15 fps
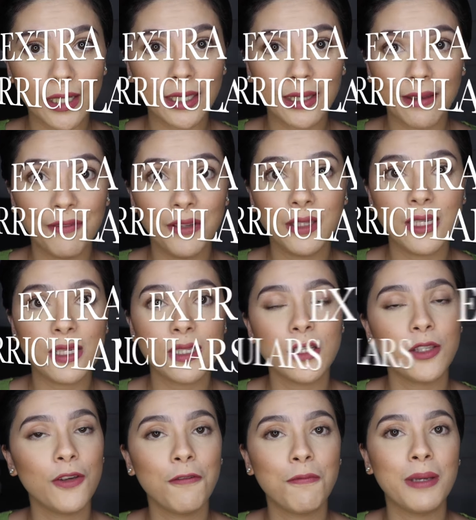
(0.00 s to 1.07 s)
activities
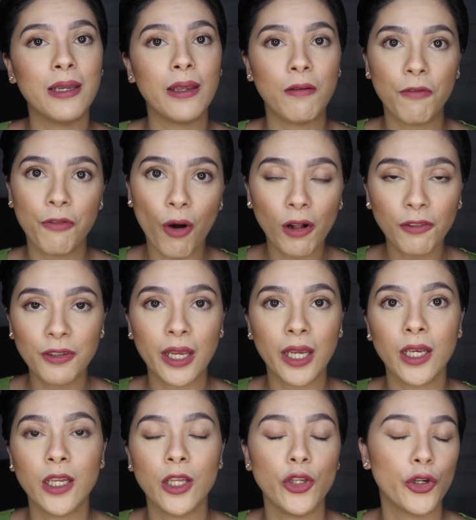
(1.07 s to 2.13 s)
that you've been involved
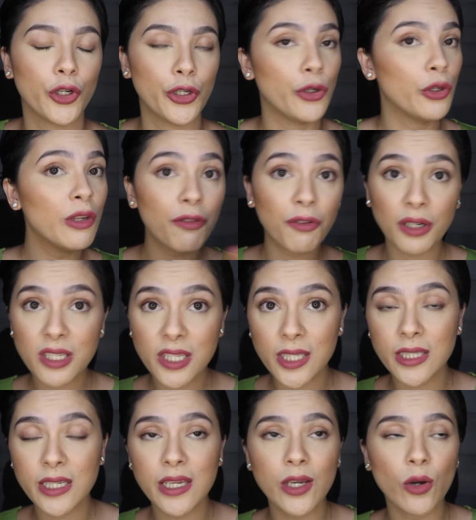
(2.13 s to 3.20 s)
in in your
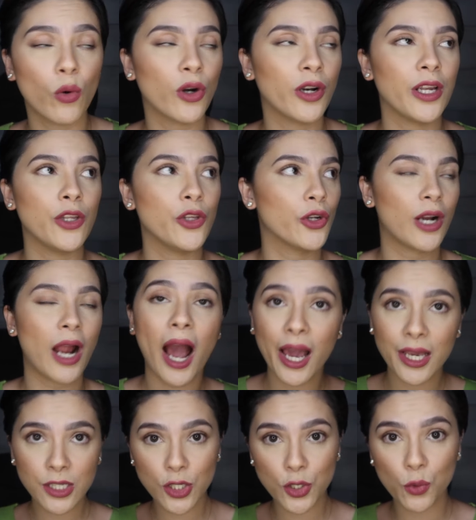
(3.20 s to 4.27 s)
university or in your
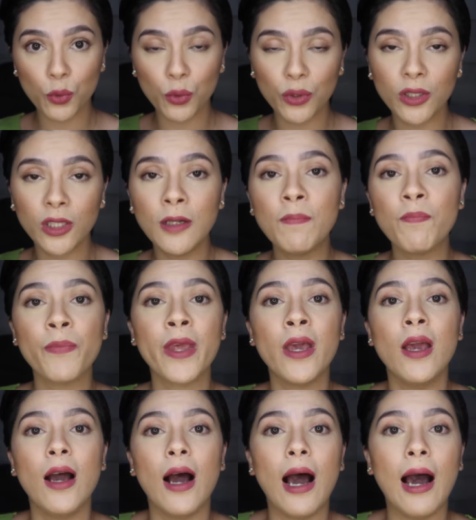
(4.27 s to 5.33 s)
high school.
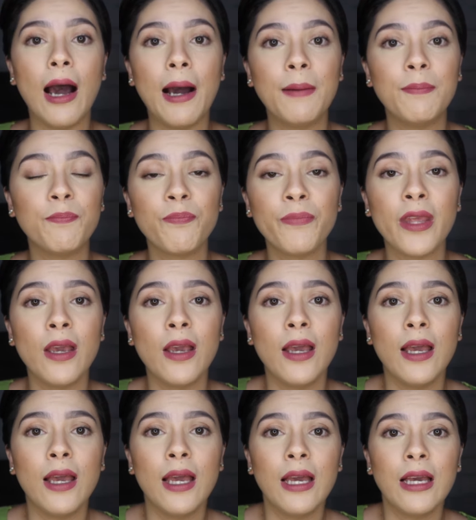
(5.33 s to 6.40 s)
Um,
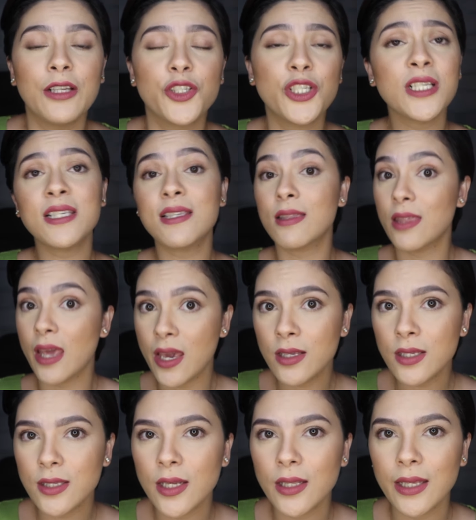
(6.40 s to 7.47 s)
just
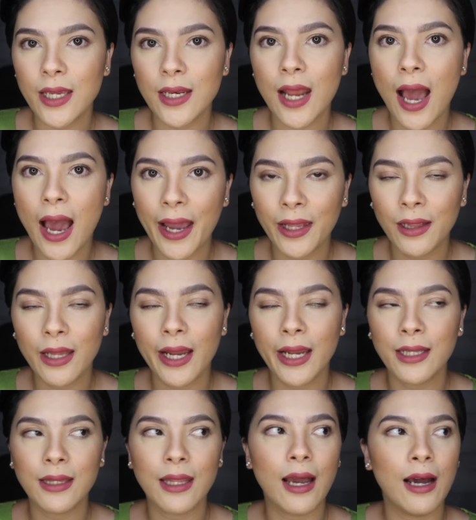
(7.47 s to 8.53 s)
things that can
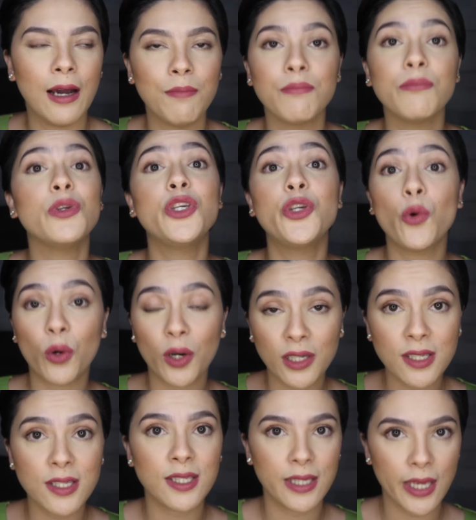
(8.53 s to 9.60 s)
highlight um, your
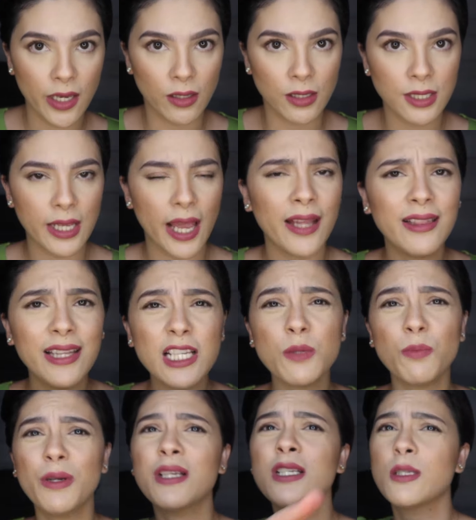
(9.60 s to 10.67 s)
skills. And this
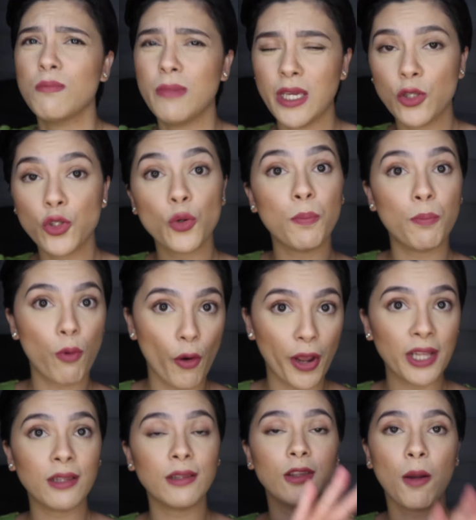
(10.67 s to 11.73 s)
brings me to
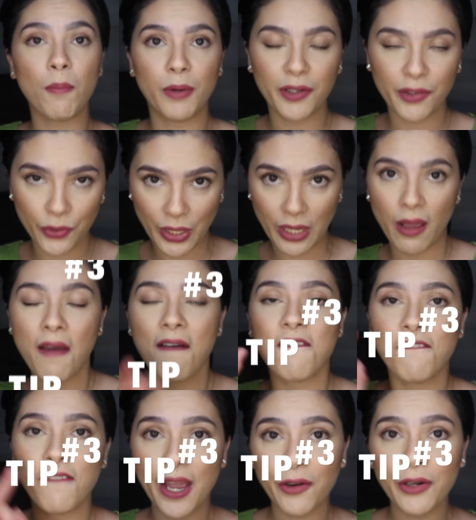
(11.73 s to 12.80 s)
point number three.
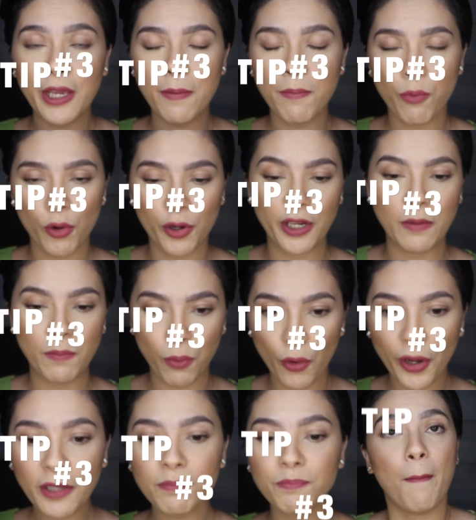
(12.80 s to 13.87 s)
Very important
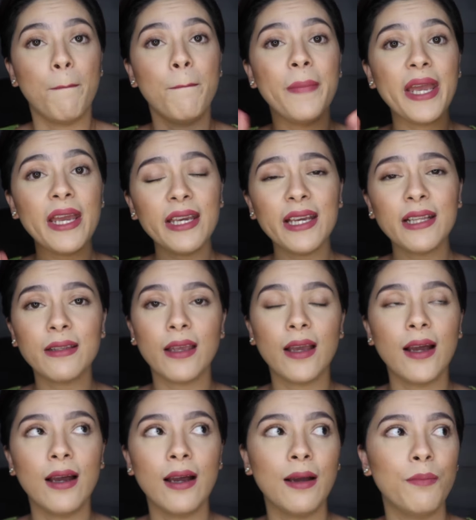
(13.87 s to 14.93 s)
point. Make it,
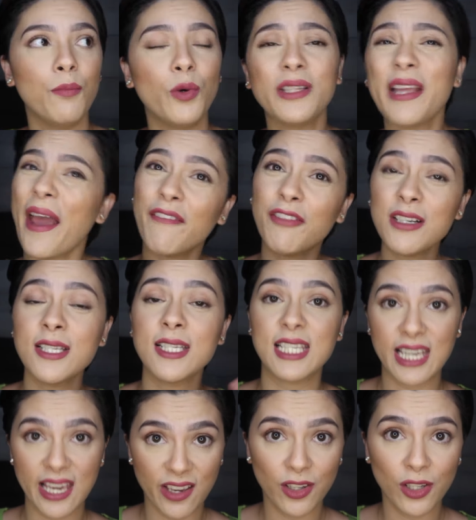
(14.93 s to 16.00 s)
um, whatever
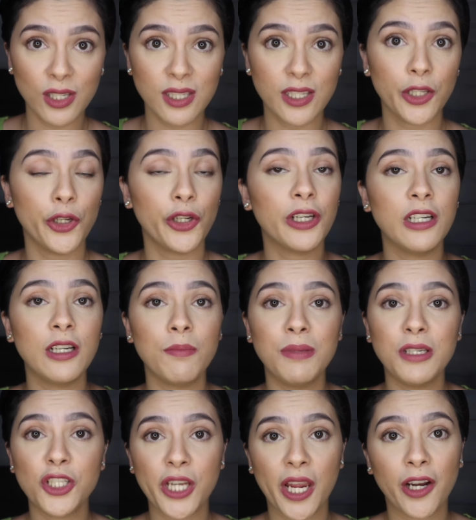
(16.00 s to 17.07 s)
skills that you're going to
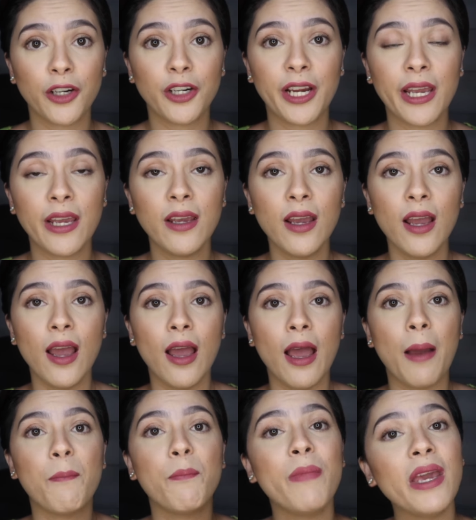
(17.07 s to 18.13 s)
be sharing,
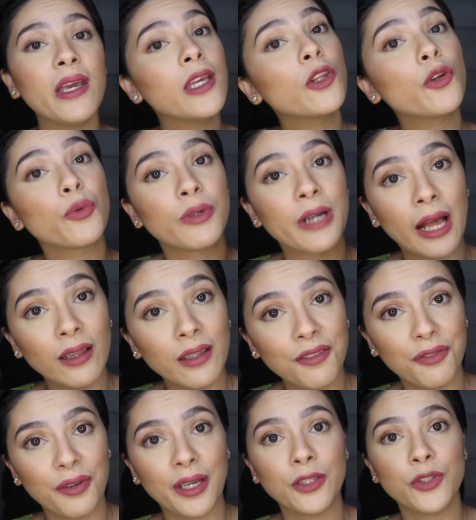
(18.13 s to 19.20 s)
make it
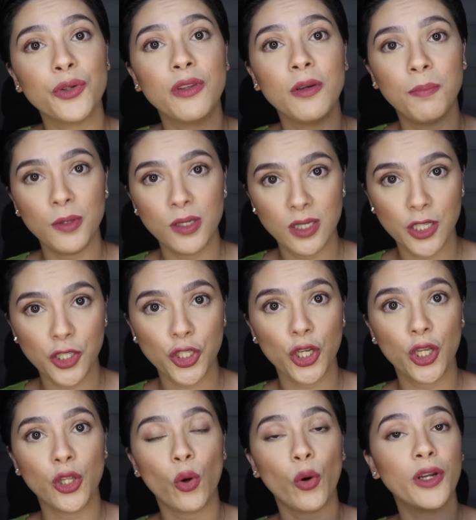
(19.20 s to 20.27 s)
relevant to the
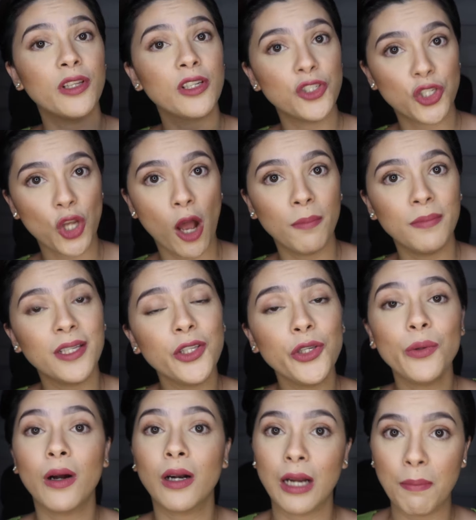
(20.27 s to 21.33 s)
position or the job that
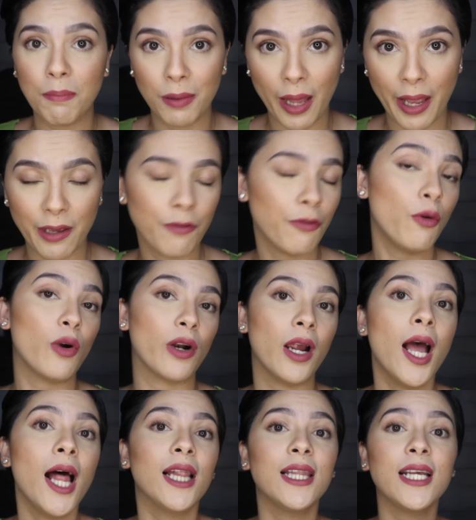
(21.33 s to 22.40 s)
you are applying for.
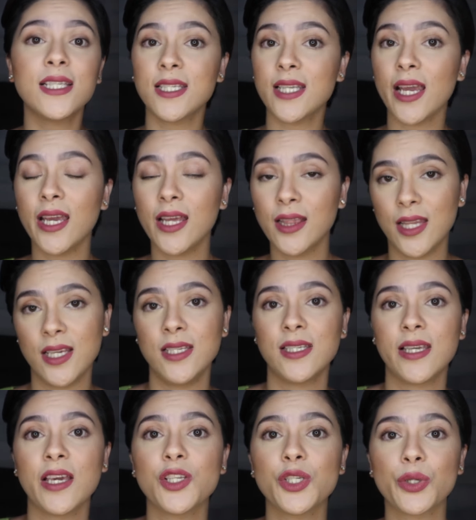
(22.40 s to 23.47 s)
Let's say in this
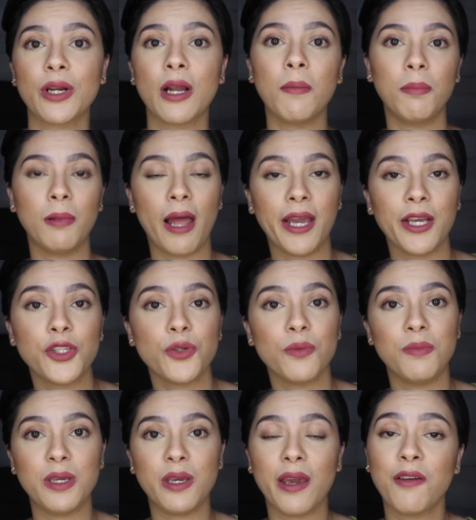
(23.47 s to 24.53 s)
case, you're applying to
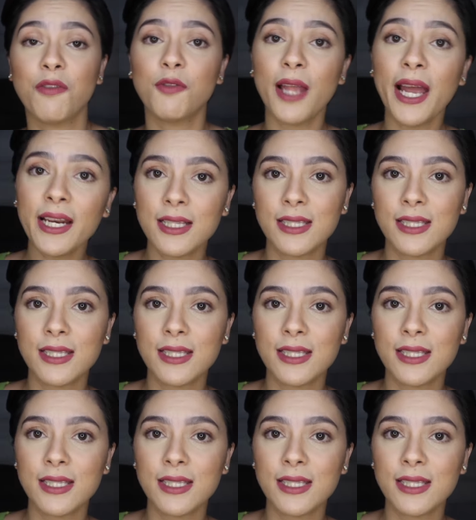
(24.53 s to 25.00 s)
be a flight